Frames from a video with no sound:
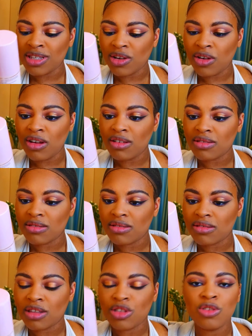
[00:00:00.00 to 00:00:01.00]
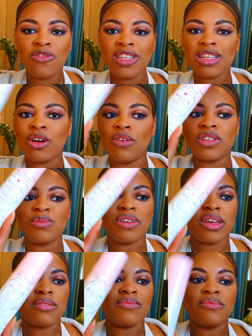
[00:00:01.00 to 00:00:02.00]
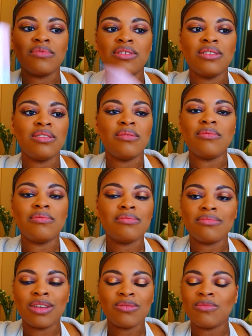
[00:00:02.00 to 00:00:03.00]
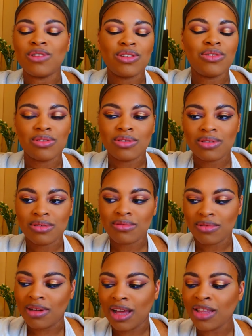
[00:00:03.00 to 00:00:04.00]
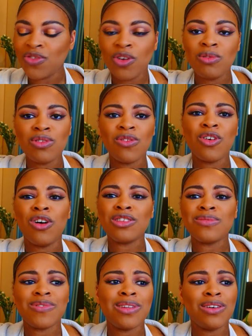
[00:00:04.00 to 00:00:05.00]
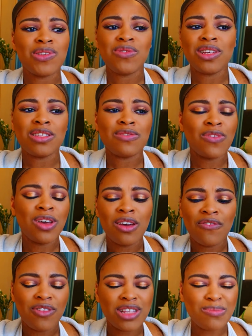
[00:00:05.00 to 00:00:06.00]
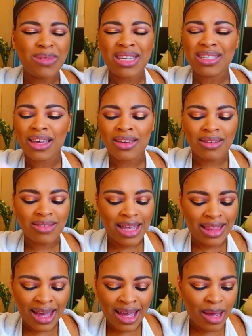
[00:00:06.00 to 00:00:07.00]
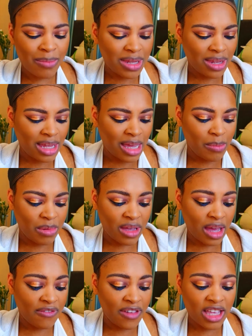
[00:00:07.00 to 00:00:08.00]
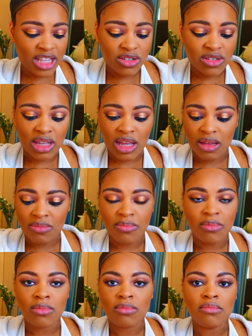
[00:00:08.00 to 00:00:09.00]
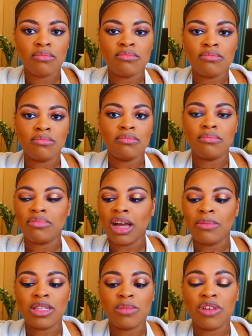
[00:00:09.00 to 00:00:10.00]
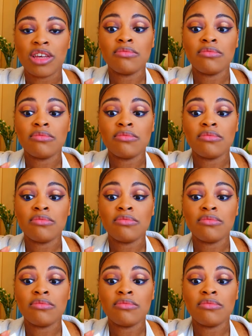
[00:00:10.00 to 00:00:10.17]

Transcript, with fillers: called? The Too Faced Hangover Spray. That's what I'm going to use. I just thought it was called something else for, for a split second. I was like, that can't be the name. But yeah, I think it's just a priming spray.